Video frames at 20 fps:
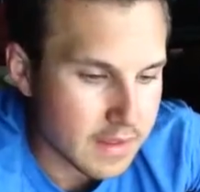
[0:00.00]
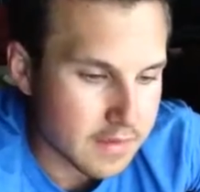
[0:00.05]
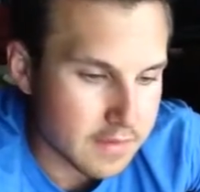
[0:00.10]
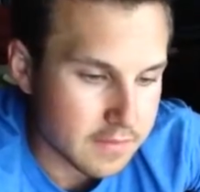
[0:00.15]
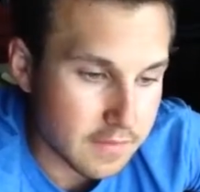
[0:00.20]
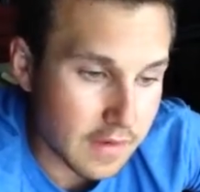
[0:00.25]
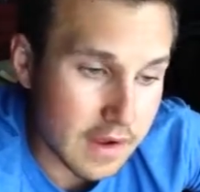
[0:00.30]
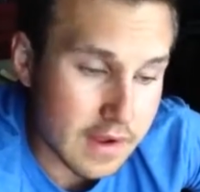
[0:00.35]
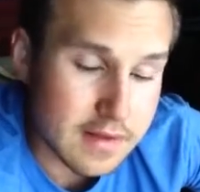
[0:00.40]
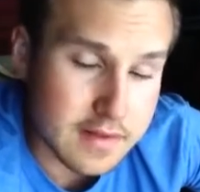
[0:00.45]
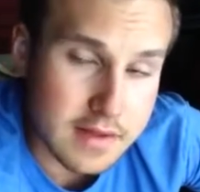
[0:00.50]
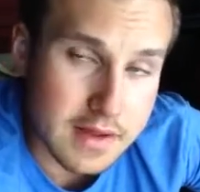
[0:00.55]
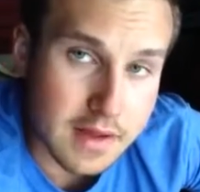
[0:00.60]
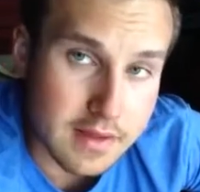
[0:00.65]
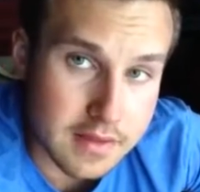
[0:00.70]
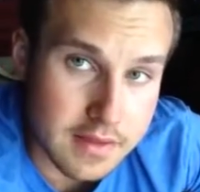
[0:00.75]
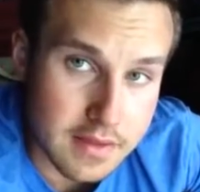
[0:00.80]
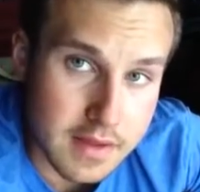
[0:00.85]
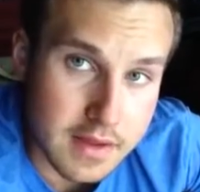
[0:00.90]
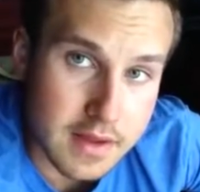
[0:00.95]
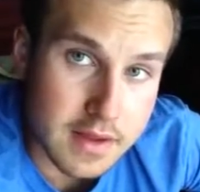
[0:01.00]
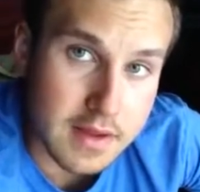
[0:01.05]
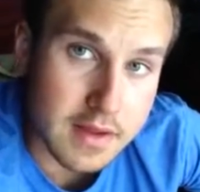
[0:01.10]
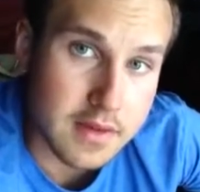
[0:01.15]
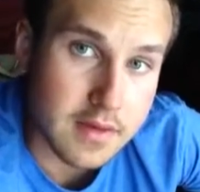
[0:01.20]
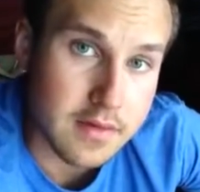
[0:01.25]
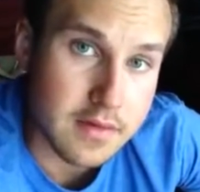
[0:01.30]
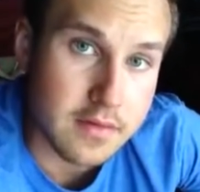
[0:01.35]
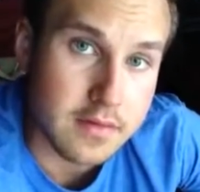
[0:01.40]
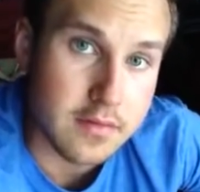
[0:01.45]
Finally, I think,
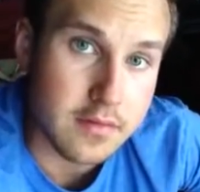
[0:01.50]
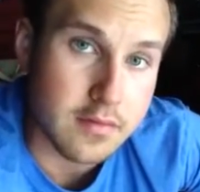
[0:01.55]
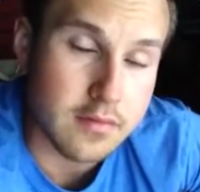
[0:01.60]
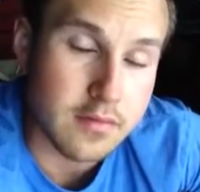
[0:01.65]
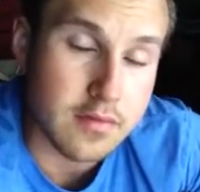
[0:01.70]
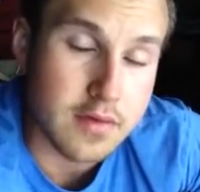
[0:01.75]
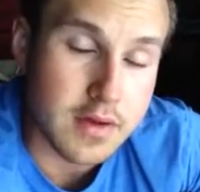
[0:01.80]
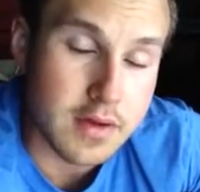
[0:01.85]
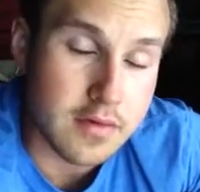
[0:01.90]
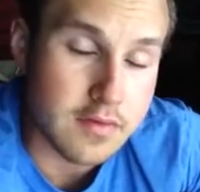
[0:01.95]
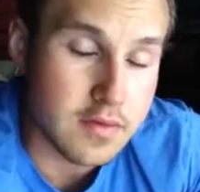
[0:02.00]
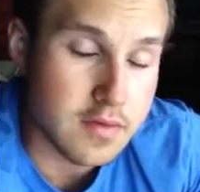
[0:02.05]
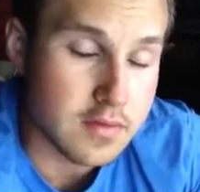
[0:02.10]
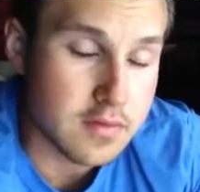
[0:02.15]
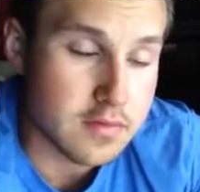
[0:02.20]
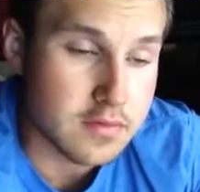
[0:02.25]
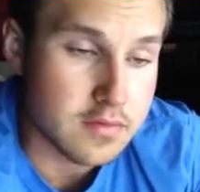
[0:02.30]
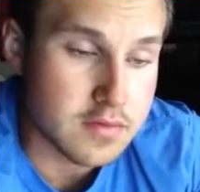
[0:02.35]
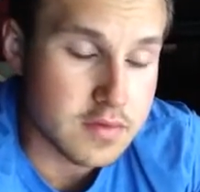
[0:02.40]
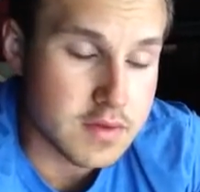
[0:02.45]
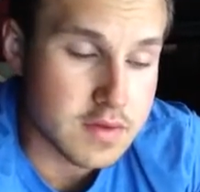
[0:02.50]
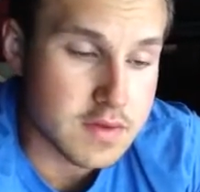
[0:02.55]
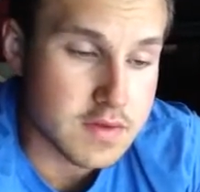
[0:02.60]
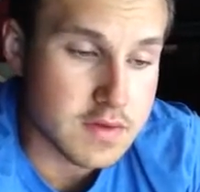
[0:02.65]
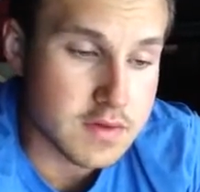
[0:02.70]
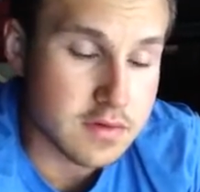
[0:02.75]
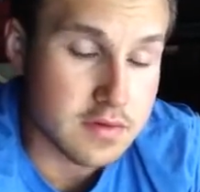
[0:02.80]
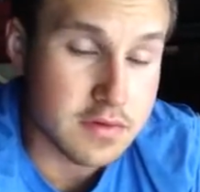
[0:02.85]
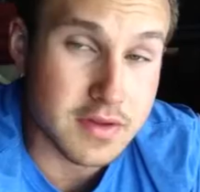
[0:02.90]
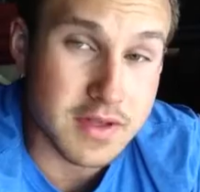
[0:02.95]
is when you should
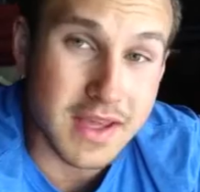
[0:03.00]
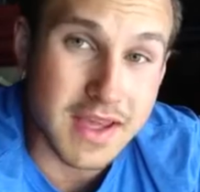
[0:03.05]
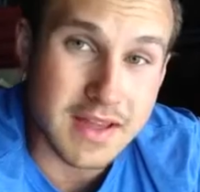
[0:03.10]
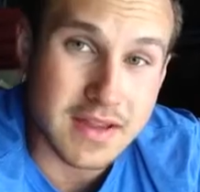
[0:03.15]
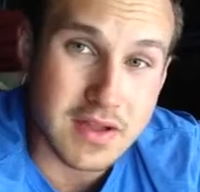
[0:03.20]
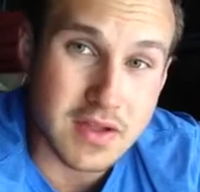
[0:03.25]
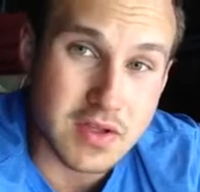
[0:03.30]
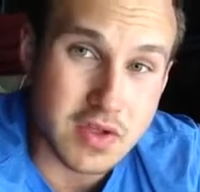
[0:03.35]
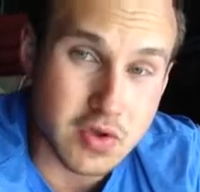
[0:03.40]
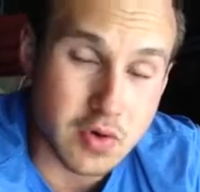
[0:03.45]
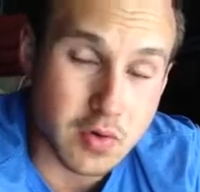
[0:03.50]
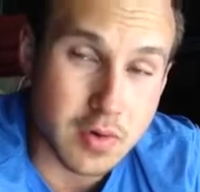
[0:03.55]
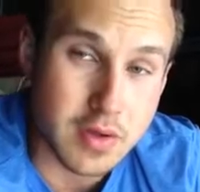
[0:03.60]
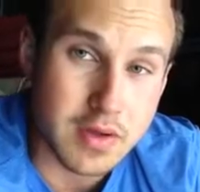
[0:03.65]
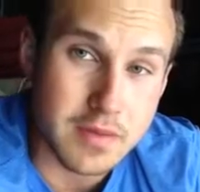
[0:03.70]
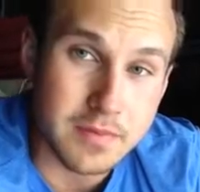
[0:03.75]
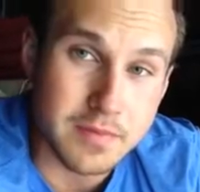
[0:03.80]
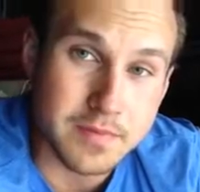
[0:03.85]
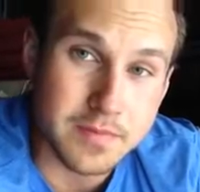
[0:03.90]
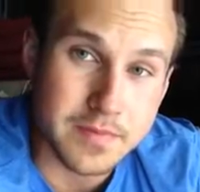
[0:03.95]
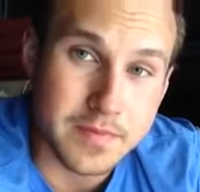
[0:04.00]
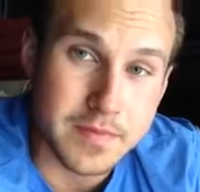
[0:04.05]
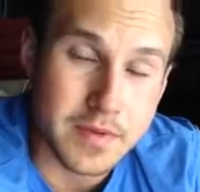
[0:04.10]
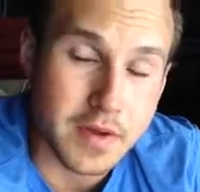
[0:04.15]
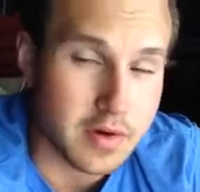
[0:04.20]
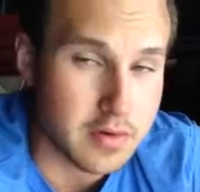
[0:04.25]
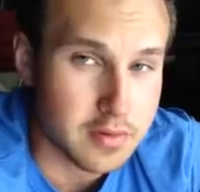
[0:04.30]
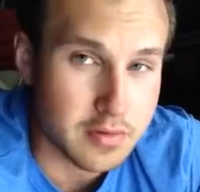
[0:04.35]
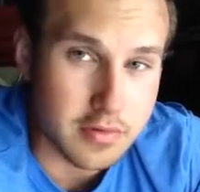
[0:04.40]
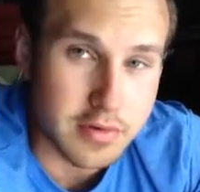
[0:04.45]
start looking at the joint,
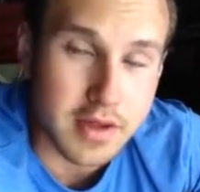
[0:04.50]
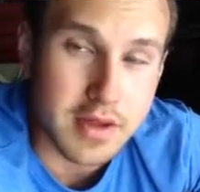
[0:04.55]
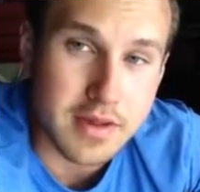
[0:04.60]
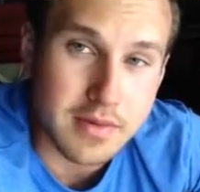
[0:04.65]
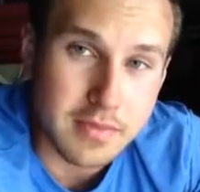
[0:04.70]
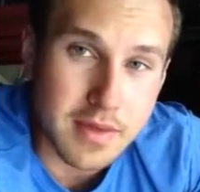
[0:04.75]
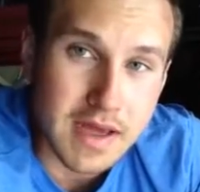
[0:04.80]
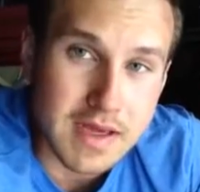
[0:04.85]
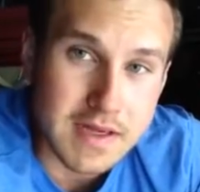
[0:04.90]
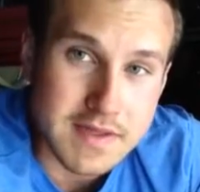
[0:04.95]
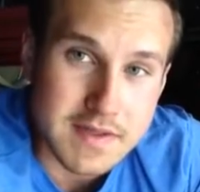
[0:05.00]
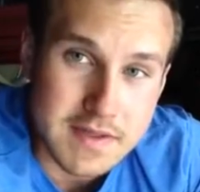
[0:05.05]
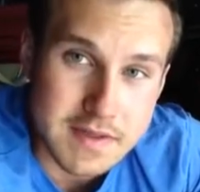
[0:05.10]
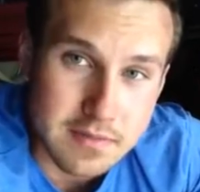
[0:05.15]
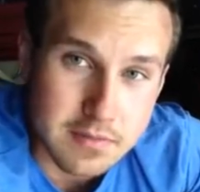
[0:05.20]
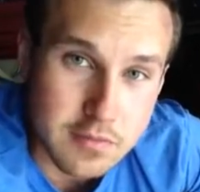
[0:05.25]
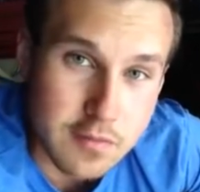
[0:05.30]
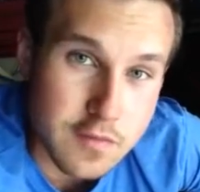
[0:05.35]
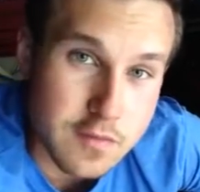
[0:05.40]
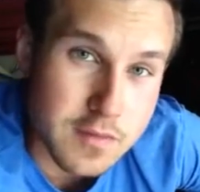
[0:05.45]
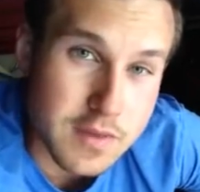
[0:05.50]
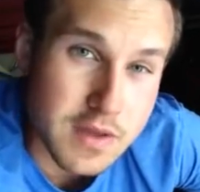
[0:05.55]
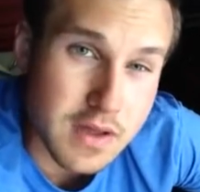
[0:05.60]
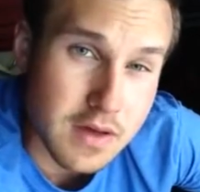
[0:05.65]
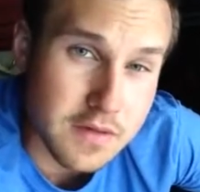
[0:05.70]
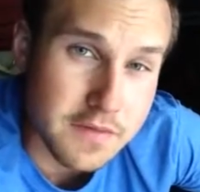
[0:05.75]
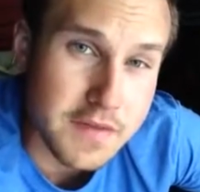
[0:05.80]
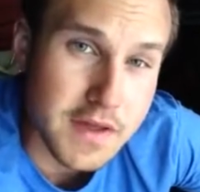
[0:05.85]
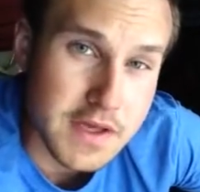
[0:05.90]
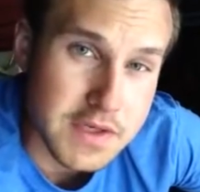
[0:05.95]
the arthrokinematics, the movement
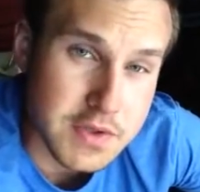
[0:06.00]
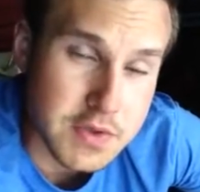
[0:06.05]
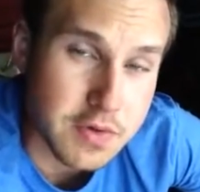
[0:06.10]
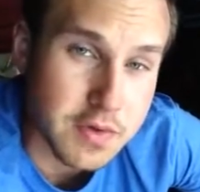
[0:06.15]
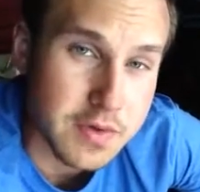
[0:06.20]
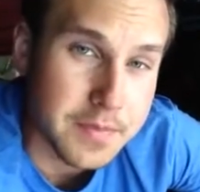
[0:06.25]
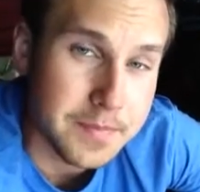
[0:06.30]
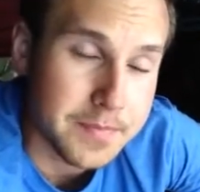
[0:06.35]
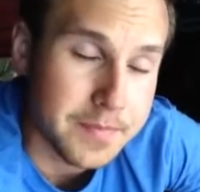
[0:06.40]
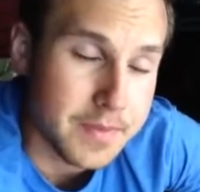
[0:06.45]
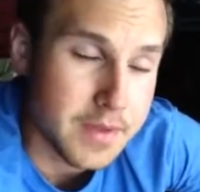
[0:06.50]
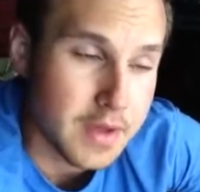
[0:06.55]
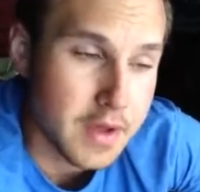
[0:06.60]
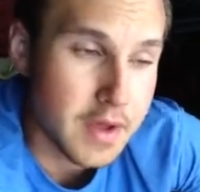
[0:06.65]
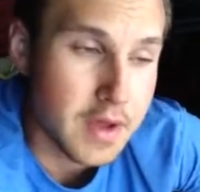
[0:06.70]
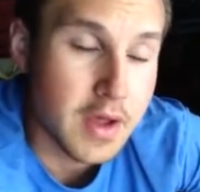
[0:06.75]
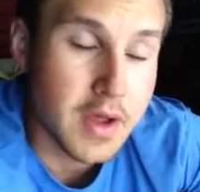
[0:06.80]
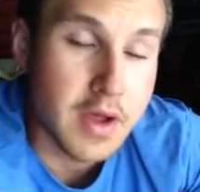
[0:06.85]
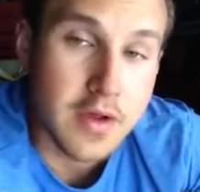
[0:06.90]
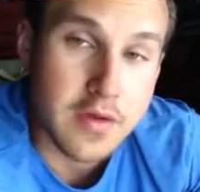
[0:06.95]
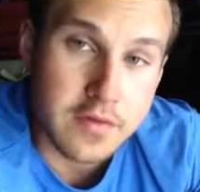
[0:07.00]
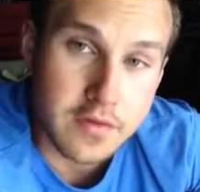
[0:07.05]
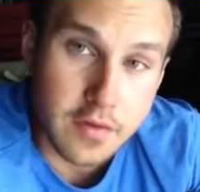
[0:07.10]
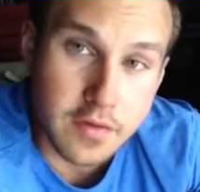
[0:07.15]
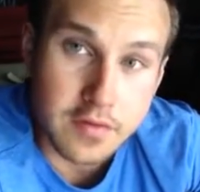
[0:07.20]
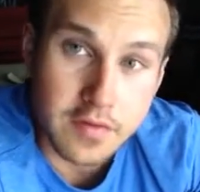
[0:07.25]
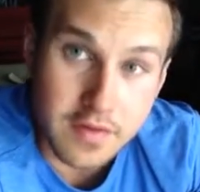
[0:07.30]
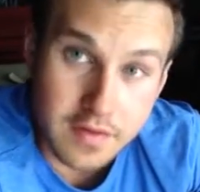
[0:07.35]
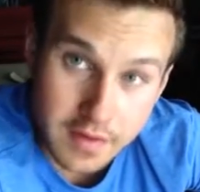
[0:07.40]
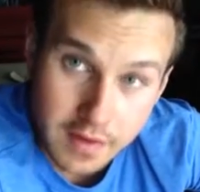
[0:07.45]
of that joint.
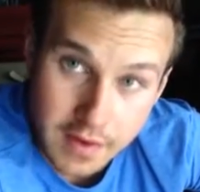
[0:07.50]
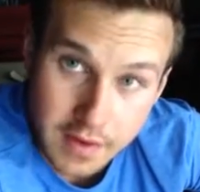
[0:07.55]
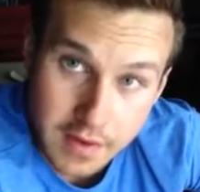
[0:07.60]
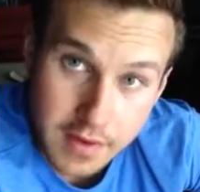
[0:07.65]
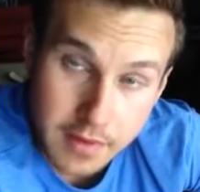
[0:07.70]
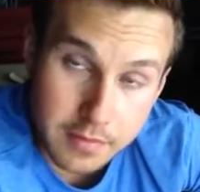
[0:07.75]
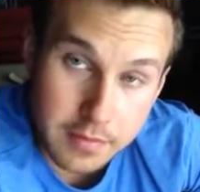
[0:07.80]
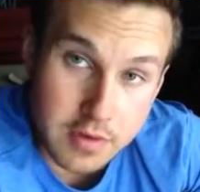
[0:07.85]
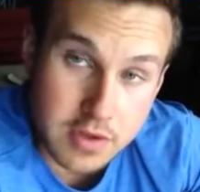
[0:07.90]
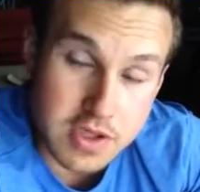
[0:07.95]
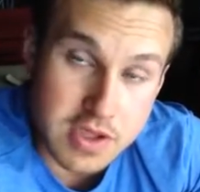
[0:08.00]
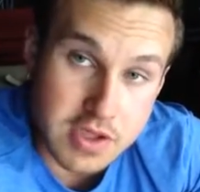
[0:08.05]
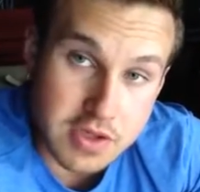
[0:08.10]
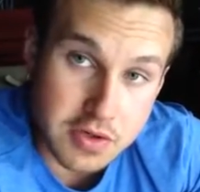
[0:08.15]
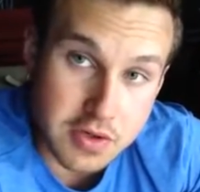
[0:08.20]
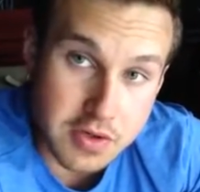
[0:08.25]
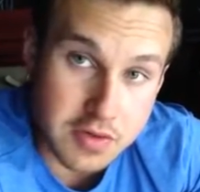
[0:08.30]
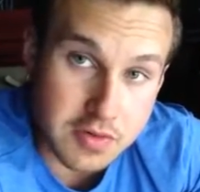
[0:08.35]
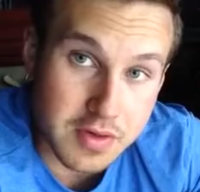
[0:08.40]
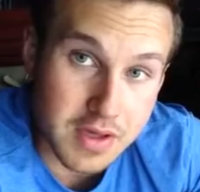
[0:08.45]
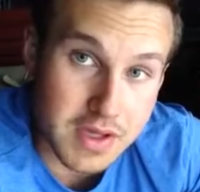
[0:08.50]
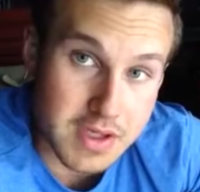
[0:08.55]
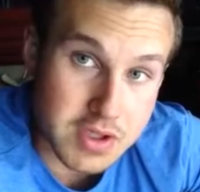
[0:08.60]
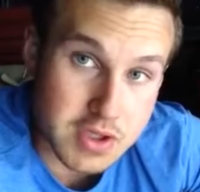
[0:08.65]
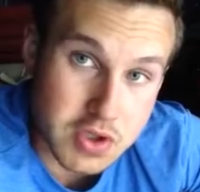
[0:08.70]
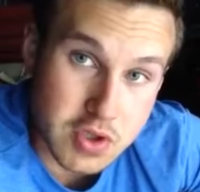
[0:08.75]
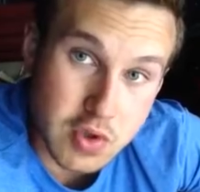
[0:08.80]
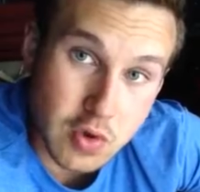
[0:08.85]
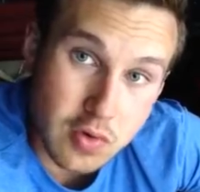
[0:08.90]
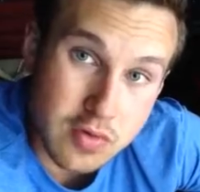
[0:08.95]
So today, I'm going to show you a
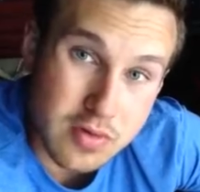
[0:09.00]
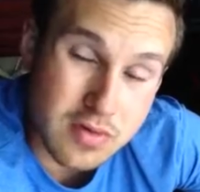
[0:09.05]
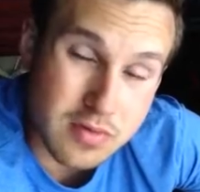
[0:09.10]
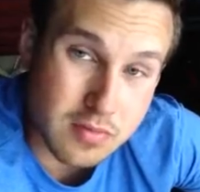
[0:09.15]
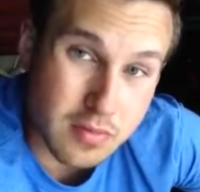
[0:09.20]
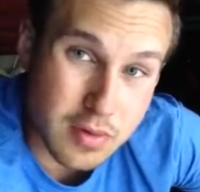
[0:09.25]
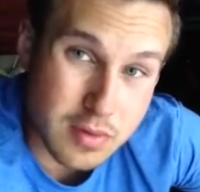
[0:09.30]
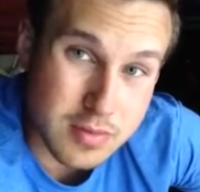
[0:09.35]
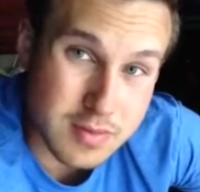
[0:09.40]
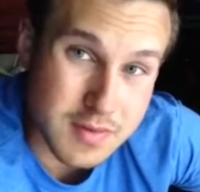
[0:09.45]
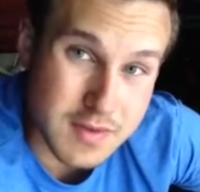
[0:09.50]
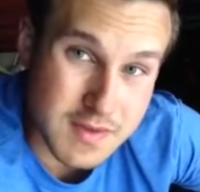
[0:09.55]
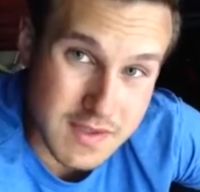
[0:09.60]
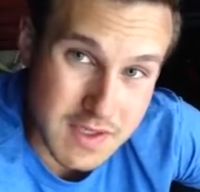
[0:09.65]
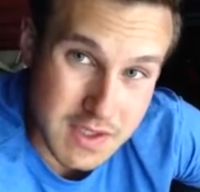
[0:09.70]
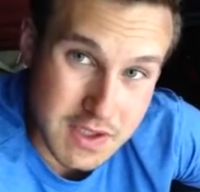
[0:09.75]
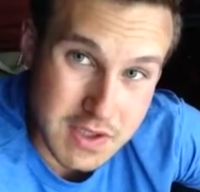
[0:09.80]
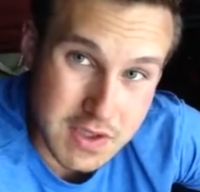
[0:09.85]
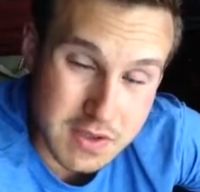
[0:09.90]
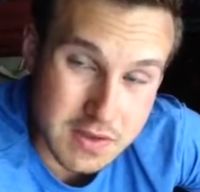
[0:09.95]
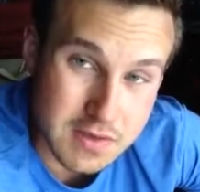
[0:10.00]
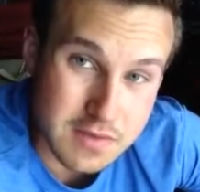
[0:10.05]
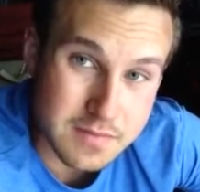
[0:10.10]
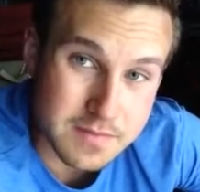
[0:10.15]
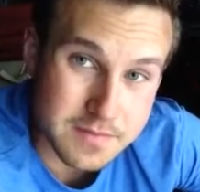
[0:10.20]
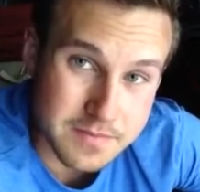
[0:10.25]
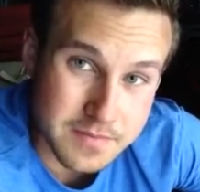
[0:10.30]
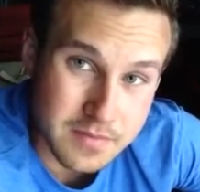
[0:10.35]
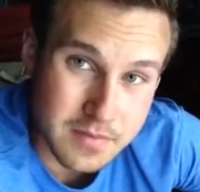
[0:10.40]
shoulder mobilization.